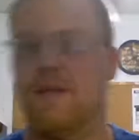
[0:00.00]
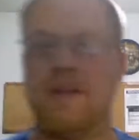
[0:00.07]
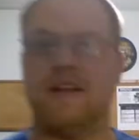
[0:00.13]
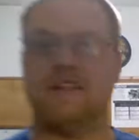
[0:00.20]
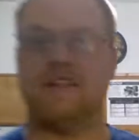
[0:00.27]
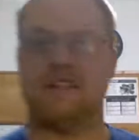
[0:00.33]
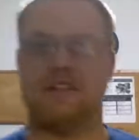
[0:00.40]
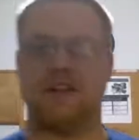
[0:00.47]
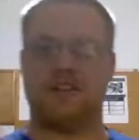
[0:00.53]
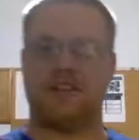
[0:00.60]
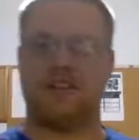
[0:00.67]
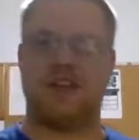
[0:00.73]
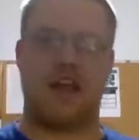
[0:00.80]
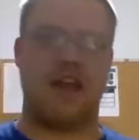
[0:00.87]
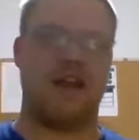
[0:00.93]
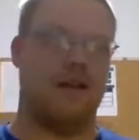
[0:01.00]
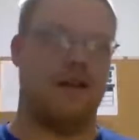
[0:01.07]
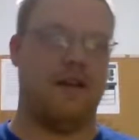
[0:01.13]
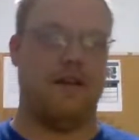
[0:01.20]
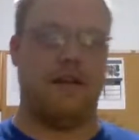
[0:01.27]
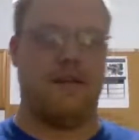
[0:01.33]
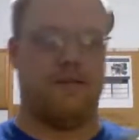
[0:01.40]
this Thursday,
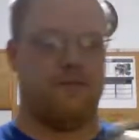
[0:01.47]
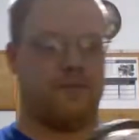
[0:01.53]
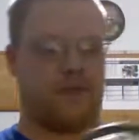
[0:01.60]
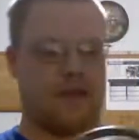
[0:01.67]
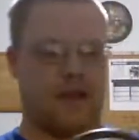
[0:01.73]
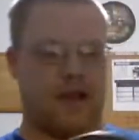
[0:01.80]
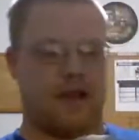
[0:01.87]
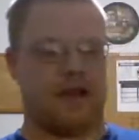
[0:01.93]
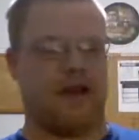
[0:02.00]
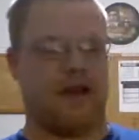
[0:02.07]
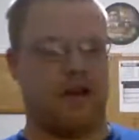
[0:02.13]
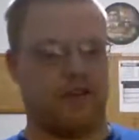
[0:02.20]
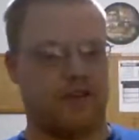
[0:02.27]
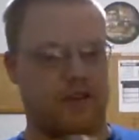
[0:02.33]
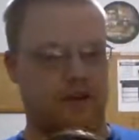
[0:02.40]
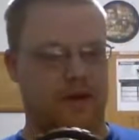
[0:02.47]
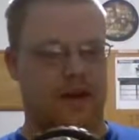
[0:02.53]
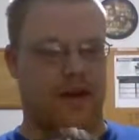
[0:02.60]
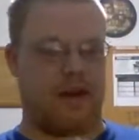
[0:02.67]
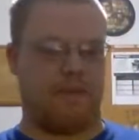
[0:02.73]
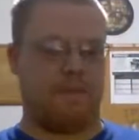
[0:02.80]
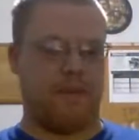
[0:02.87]
and I'll do an
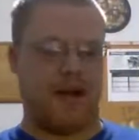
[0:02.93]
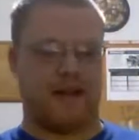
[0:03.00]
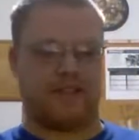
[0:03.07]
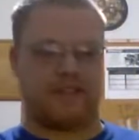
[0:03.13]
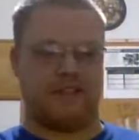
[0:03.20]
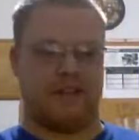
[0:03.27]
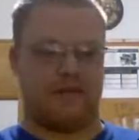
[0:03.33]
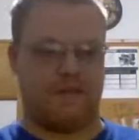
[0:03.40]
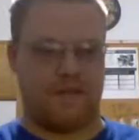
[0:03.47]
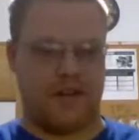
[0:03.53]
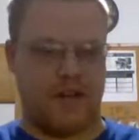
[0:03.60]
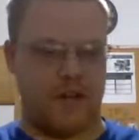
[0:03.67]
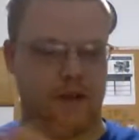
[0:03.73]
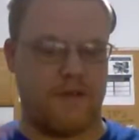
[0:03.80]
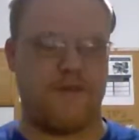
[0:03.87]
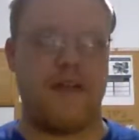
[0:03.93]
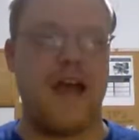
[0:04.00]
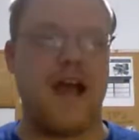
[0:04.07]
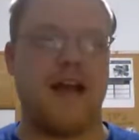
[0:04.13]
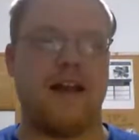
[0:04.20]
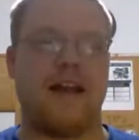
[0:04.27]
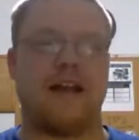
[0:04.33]
unboxing video of
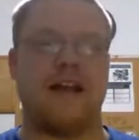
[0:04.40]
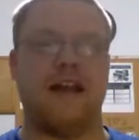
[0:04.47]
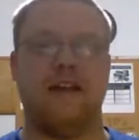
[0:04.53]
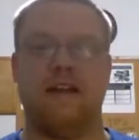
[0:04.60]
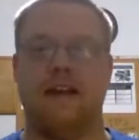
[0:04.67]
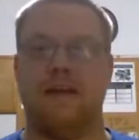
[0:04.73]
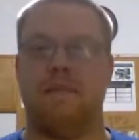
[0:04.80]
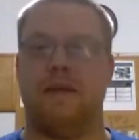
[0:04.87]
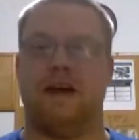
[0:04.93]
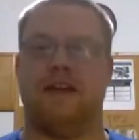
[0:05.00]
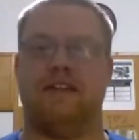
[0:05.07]
that like I did my